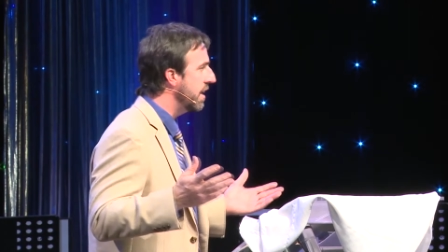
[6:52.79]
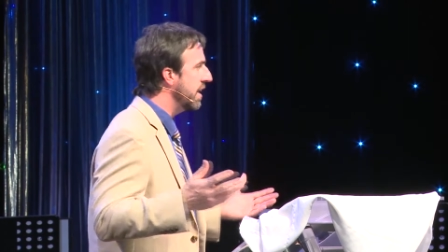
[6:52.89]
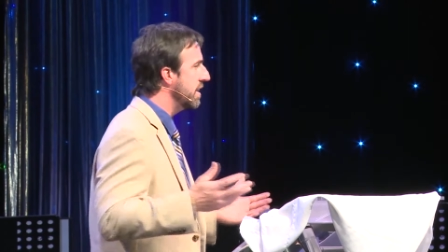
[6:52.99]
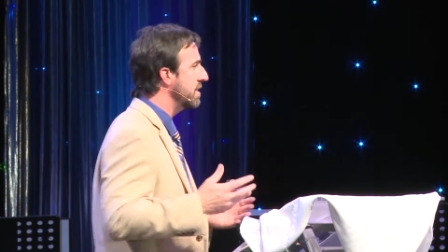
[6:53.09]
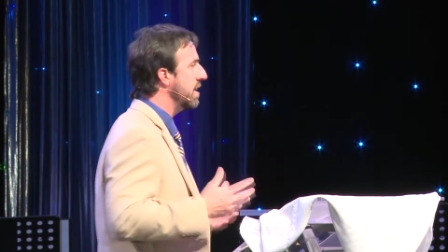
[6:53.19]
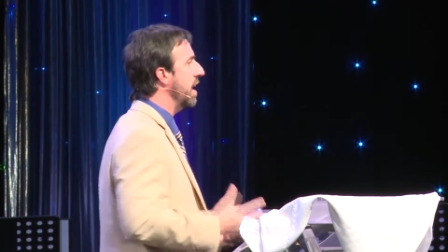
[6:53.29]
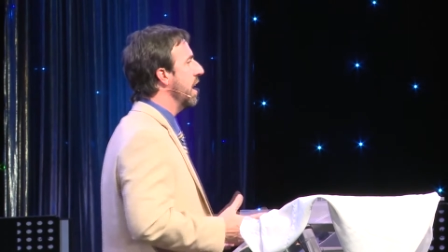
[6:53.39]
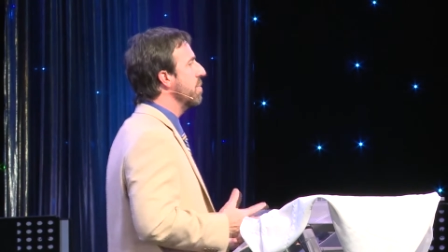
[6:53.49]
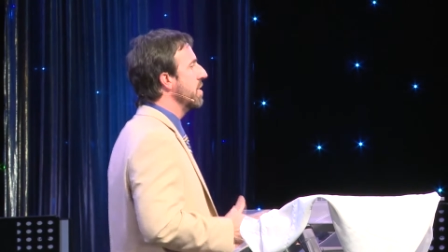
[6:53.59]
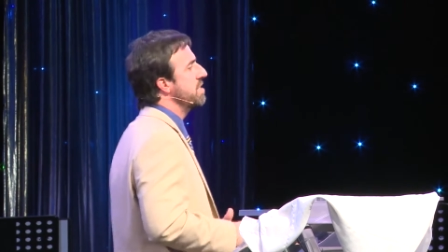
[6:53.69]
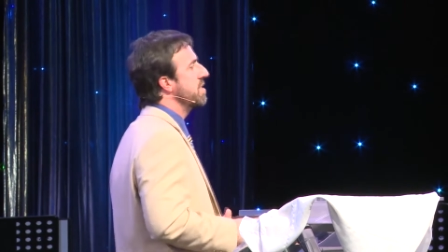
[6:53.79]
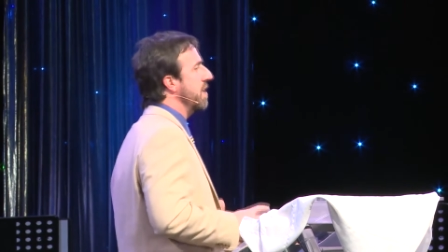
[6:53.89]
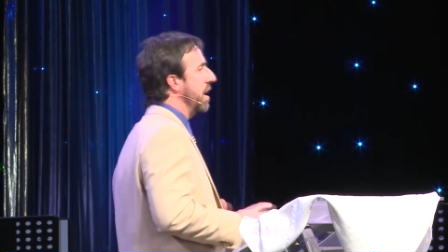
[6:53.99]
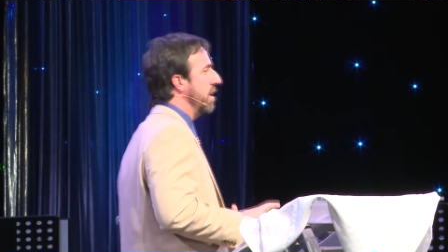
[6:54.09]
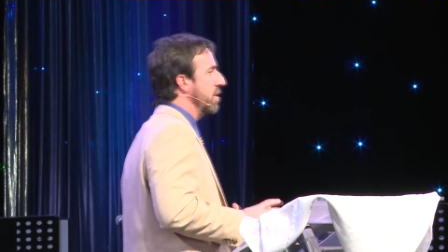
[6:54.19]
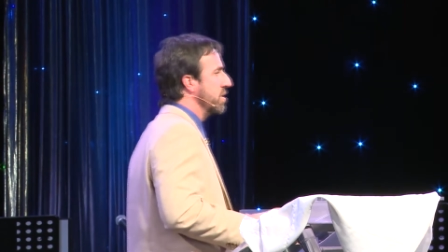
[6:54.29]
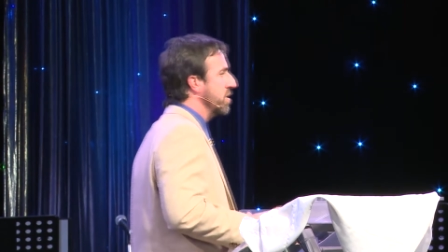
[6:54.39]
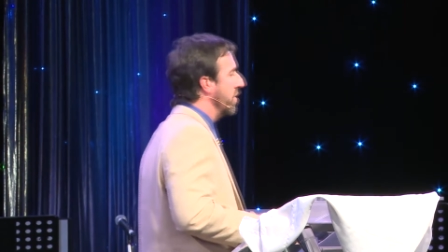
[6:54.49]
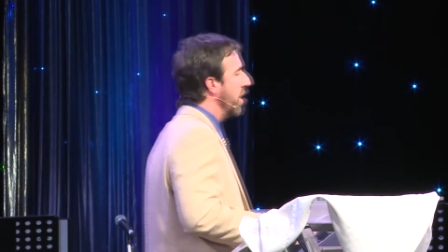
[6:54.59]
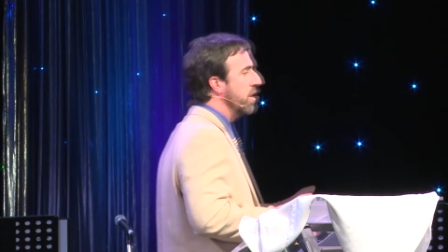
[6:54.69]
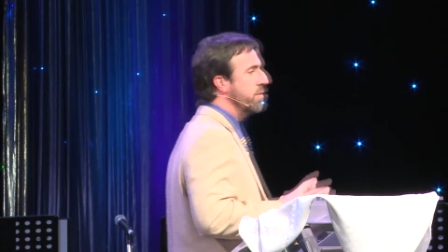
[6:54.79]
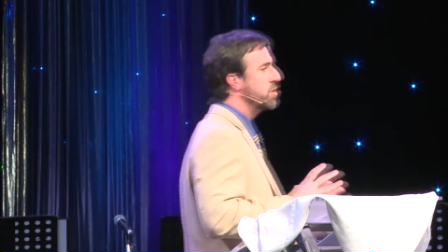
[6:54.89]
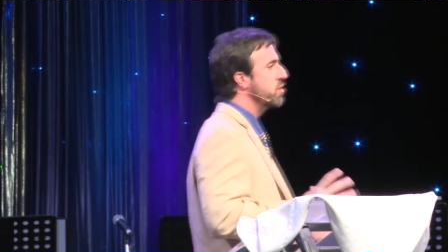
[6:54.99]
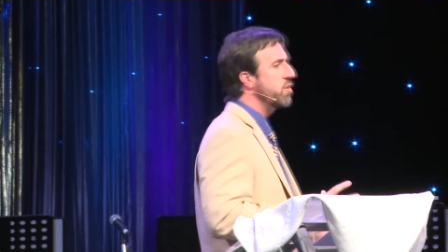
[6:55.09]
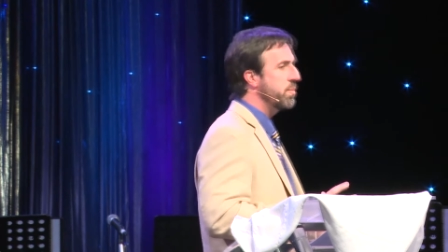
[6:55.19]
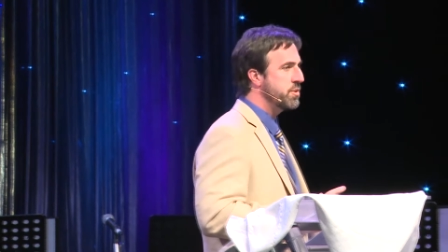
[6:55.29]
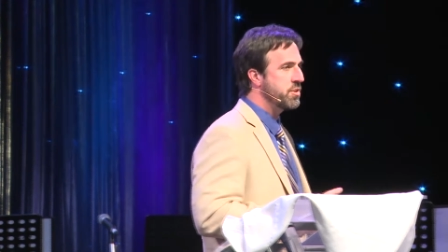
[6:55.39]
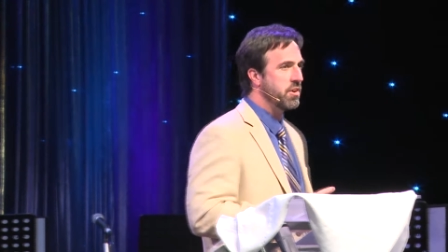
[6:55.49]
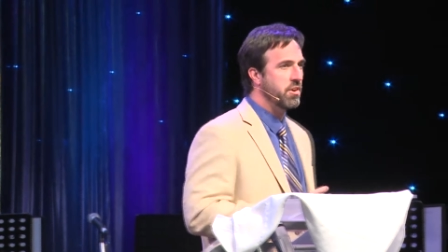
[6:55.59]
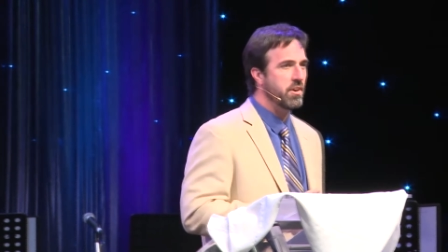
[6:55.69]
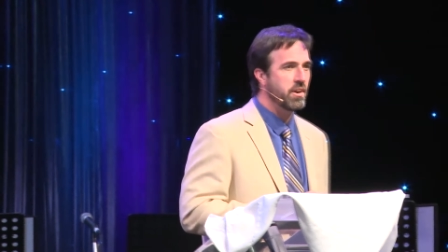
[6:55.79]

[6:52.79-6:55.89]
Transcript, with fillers: and timeless tales of all of Scripture.